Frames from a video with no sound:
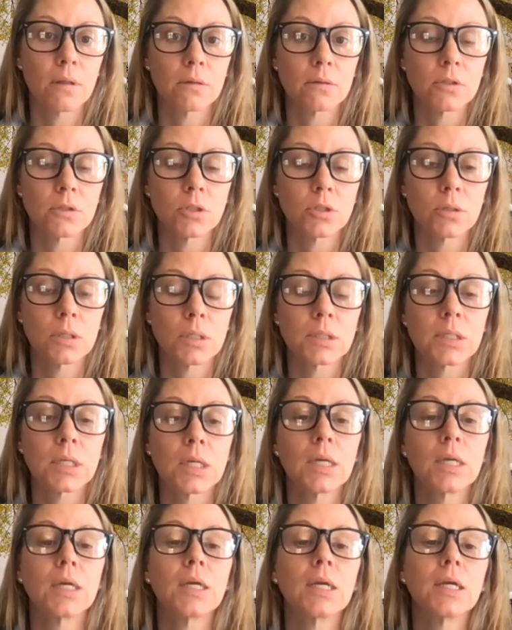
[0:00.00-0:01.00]
those students.
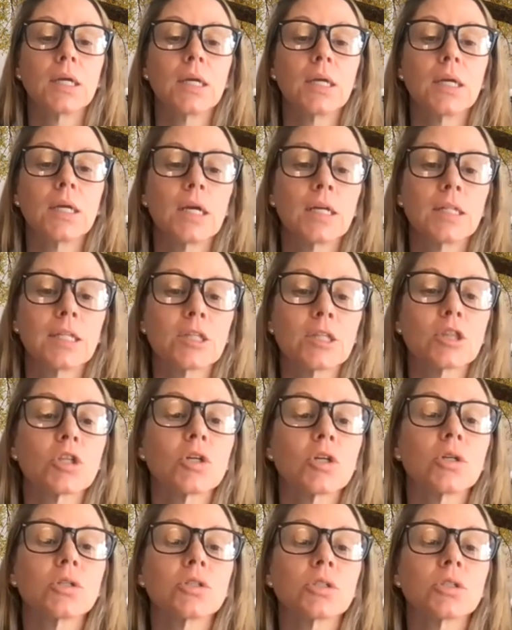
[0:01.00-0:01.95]
And then third,